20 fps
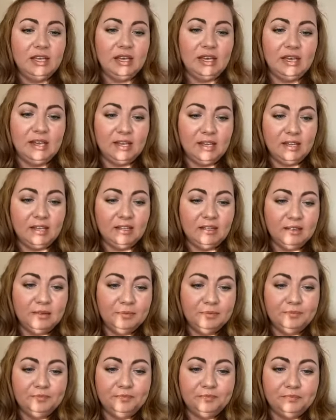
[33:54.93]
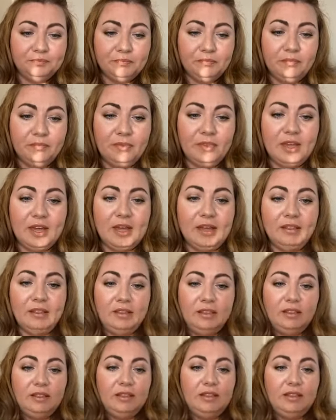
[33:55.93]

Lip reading: And then